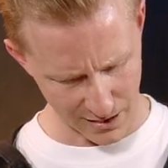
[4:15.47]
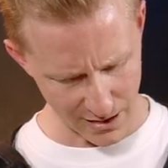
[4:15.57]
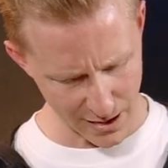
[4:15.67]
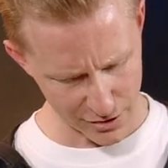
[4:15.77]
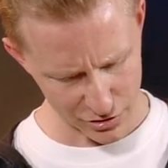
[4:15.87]

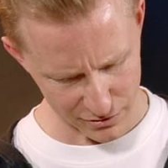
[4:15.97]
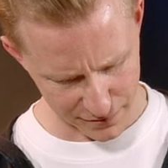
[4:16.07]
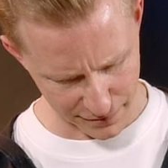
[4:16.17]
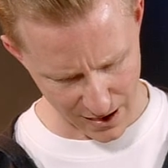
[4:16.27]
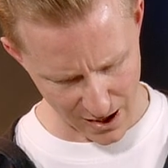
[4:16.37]

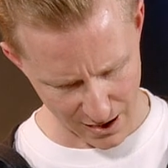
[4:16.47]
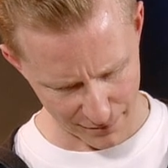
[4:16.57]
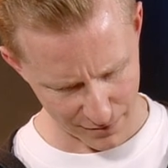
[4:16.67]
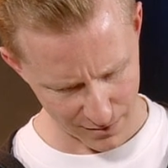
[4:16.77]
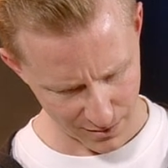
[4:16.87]
Galatians
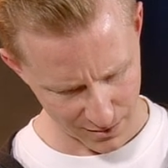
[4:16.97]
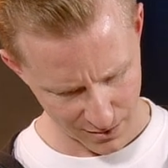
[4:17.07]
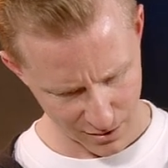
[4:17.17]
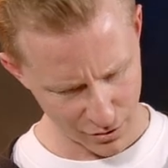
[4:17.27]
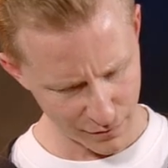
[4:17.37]
5,
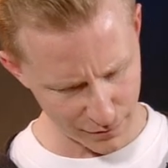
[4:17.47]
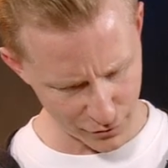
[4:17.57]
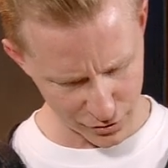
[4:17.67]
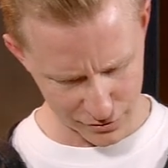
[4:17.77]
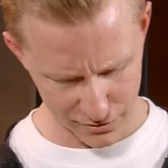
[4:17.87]

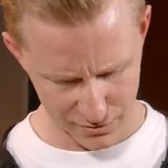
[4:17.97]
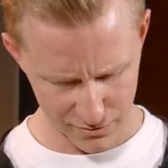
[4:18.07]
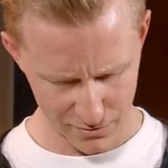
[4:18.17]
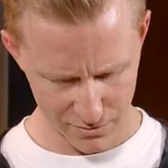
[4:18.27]
verse